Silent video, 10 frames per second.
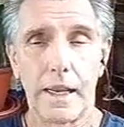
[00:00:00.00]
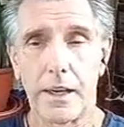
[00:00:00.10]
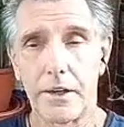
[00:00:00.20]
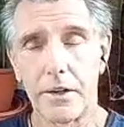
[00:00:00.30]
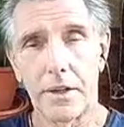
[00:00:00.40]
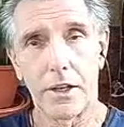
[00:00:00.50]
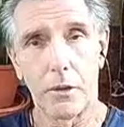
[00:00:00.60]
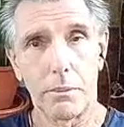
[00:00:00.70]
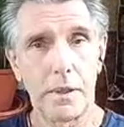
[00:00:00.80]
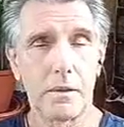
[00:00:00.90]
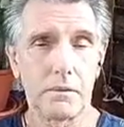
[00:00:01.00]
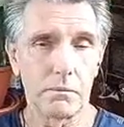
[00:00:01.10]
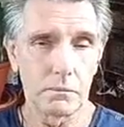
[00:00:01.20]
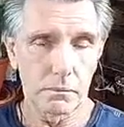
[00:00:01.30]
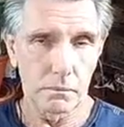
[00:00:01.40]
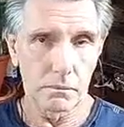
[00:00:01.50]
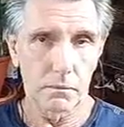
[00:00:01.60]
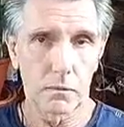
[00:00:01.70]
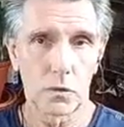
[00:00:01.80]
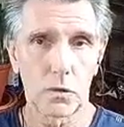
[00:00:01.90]
and helping
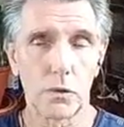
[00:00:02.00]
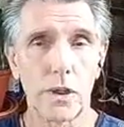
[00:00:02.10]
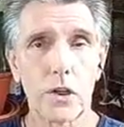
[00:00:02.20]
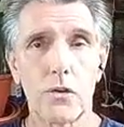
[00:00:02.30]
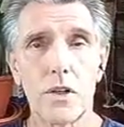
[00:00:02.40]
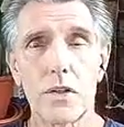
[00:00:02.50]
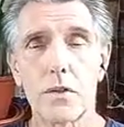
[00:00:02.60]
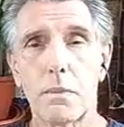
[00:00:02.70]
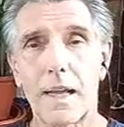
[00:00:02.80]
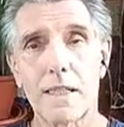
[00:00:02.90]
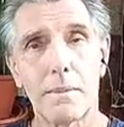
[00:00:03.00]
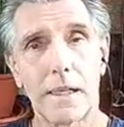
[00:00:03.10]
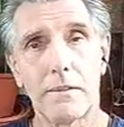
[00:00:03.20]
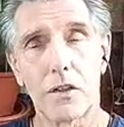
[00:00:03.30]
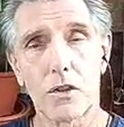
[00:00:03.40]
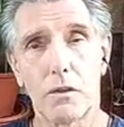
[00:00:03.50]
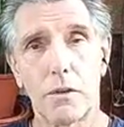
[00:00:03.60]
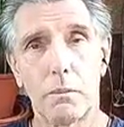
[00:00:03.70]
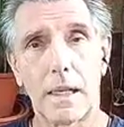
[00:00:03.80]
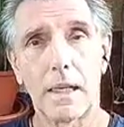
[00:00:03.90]
to increase plasma levels
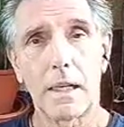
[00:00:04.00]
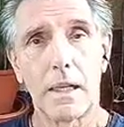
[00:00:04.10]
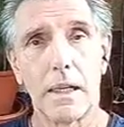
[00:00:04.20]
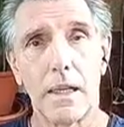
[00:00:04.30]
of the blood,